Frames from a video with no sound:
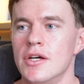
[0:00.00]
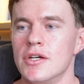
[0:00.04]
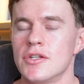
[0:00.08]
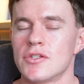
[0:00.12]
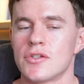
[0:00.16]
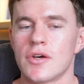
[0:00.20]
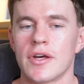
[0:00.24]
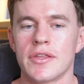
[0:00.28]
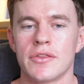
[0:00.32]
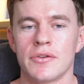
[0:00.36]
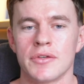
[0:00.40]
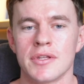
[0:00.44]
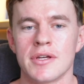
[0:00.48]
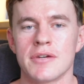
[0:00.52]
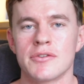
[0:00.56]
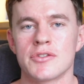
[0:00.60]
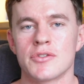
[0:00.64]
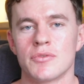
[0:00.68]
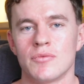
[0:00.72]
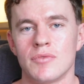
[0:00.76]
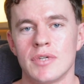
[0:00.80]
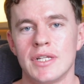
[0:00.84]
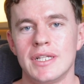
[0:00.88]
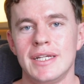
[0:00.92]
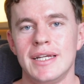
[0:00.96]
So I thought that was
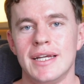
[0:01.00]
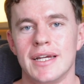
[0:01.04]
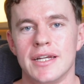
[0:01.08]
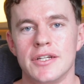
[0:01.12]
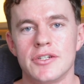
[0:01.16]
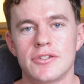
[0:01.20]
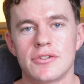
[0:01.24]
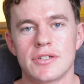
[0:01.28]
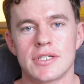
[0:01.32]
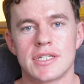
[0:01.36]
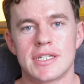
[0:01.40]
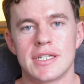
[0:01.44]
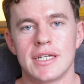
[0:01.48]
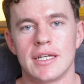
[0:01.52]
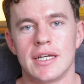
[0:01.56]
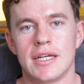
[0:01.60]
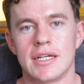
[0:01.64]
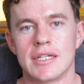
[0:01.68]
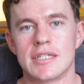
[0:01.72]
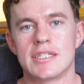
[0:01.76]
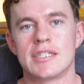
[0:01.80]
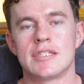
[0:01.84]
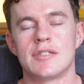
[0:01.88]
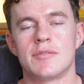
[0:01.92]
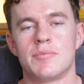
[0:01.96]
a really interesting
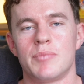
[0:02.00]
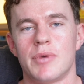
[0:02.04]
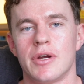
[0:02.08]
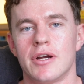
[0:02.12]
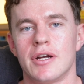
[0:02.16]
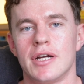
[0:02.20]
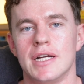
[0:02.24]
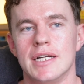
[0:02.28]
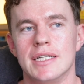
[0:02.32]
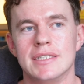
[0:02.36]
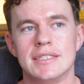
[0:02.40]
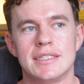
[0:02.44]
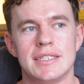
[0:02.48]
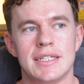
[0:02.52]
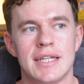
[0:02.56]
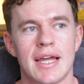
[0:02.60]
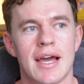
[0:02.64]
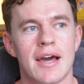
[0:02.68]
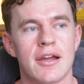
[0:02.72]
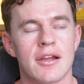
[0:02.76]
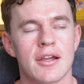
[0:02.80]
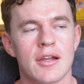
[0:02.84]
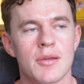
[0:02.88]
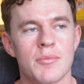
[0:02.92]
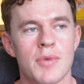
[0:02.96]
experience. And
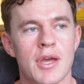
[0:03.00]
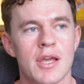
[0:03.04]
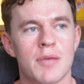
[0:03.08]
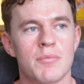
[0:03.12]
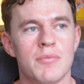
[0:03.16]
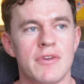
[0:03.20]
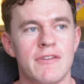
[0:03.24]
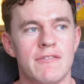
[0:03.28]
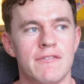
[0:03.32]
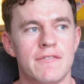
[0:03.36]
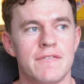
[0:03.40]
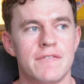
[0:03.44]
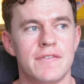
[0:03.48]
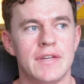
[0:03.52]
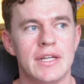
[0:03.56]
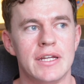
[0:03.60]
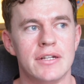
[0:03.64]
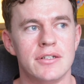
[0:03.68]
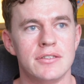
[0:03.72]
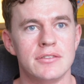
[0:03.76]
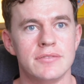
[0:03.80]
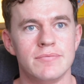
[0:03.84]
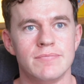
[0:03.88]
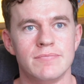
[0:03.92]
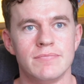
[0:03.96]
how did it make me
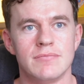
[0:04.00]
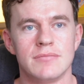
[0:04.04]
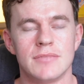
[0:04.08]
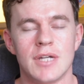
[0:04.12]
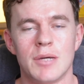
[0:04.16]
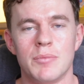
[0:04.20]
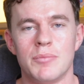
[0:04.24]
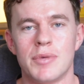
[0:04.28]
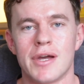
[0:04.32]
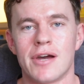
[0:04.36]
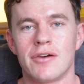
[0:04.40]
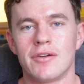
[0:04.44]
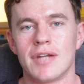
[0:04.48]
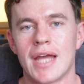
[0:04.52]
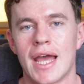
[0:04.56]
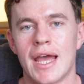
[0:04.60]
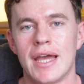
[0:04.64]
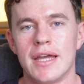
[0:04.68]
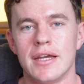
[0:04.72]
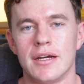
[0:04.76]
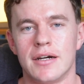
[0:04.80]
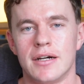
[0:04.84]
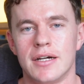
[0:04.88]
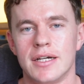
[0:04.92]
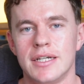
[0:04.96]
feel about
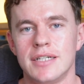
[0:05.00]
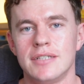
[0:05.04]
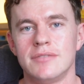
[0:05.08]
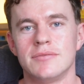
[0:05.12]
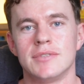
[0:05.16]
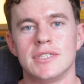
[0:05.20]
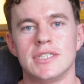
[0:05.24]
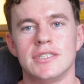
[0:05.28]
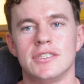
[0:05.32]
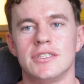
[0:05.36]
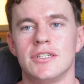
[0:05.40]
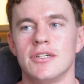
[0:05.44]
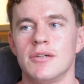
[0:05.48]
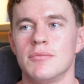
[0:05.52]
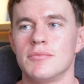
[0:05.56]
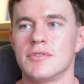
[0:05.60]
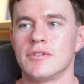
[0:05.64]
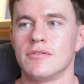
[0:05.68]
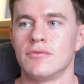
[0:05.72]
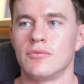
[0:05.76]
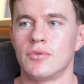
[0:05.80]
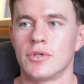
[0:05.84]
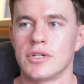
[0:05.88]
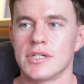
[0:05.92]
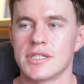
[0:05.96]
AI in terms
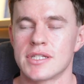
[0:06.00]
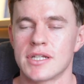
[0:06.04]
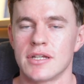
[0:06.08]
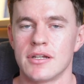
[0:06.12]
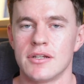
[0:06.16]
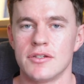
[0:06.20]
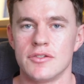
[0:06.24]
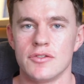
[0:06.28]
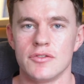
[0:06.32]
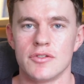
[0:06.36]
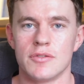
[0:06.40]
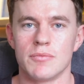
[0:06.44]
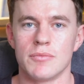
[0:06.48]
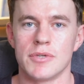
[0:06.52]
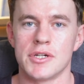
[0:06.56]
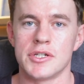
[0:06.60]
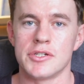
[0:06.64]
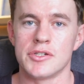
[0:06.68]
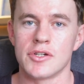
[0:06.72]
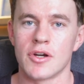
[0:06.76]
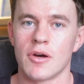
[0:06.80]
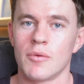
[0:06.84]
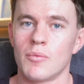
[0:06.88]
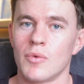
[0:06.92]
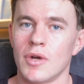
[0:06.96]
of what it's going to do to my
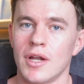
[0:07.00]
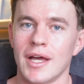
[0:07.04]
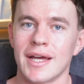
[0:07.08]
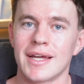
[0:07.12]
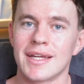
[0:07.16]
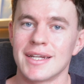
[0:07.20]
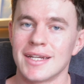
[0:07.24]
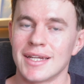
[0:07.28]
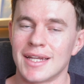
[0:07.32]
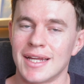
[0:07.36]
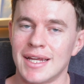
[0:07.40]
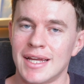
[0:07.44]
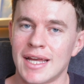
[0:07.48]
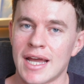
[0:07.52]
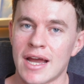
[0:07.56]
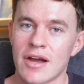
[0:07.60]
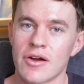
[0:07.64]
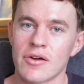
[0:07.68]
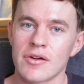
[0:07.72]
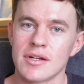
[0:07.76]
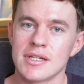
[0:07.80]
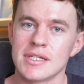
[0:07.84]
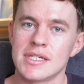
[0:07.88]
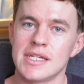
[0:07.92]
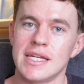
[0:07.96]
job? Well, I can
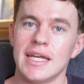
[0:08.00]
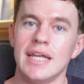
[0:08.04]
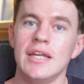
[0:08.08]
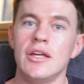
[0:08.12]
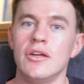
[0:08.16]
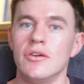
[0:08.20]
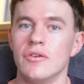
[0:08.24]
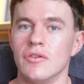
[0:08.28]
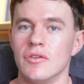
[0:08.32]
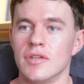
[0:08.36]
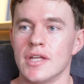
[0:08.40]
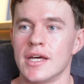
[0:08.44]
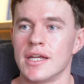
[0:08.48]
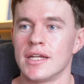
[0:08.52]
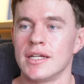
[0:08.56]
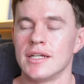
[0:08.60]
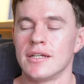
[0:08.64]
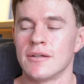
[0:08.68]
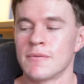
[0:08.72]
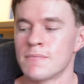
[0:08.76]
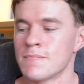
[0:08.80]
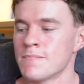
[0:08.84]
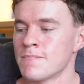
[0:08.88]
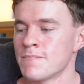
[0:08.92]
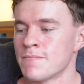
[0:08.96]
guarantee you that
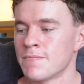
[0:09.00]
it